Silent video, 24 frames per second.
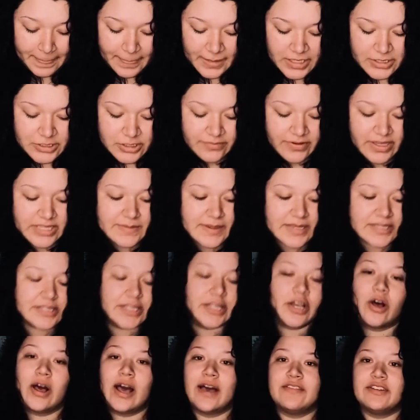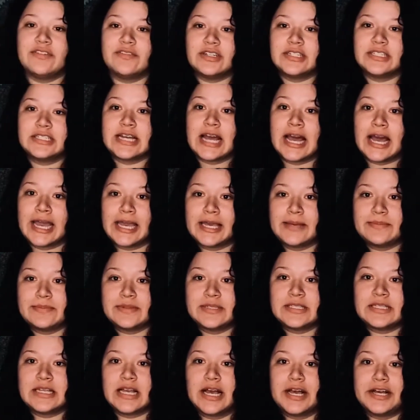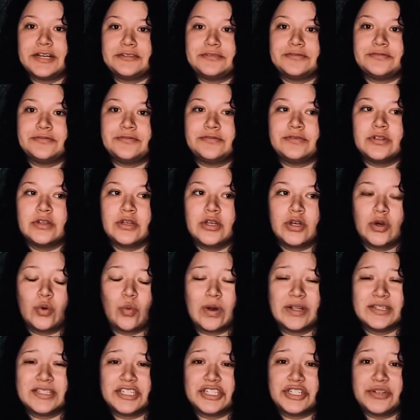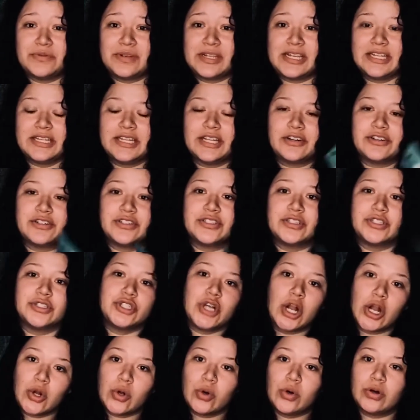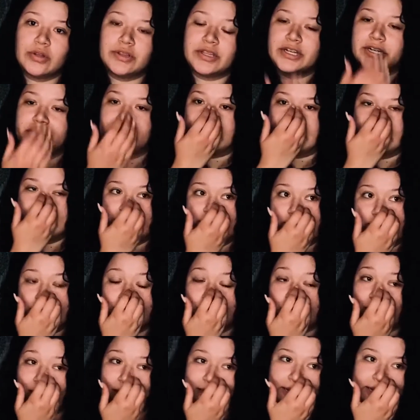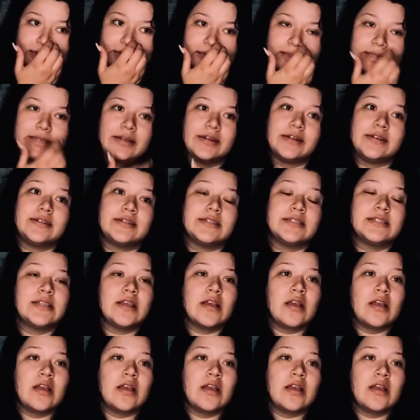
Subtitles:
So face masks, they all have different types of ones that you need. There's the charcoal, there is brightening, there's